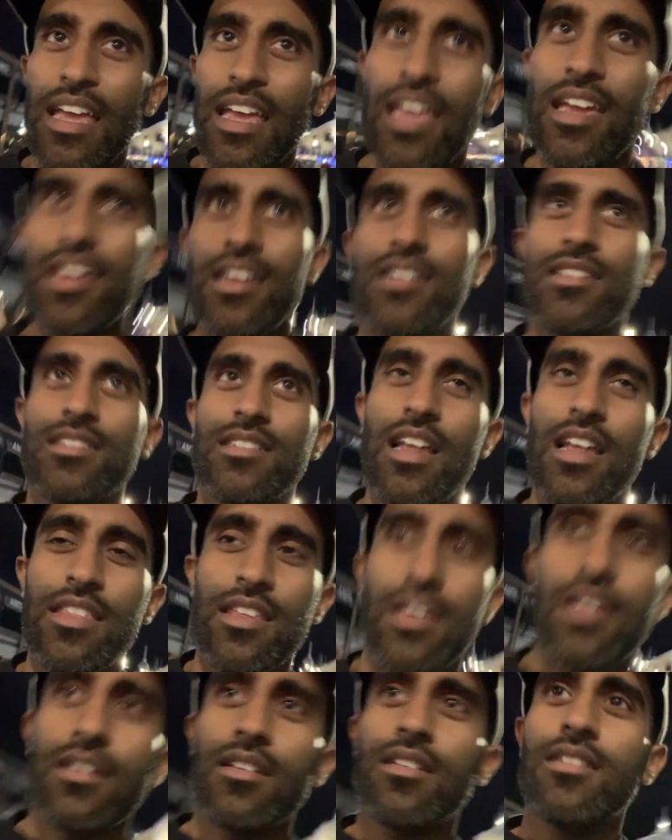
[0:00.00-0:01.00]
and
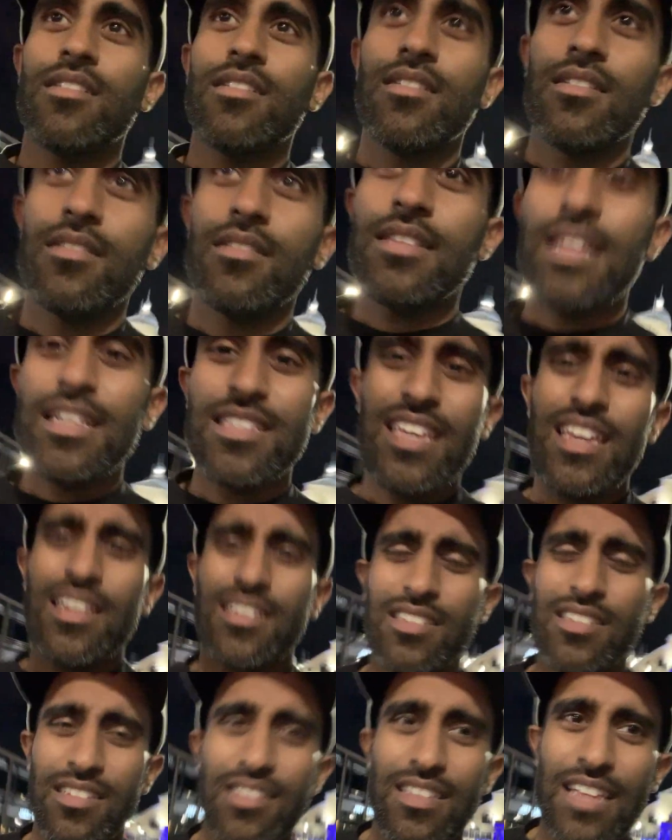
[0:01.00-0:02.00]
nothing. That's it,
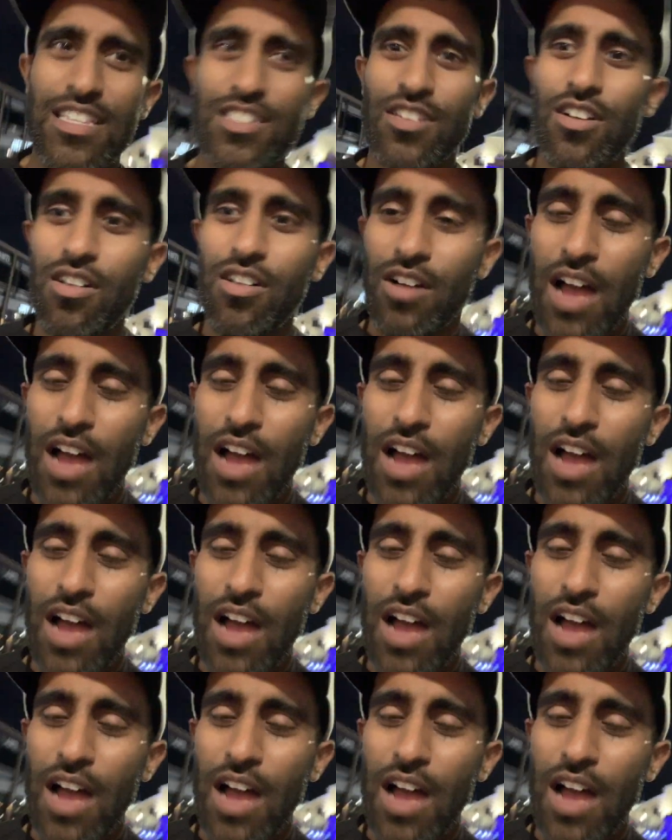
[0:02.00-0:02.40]
that's all.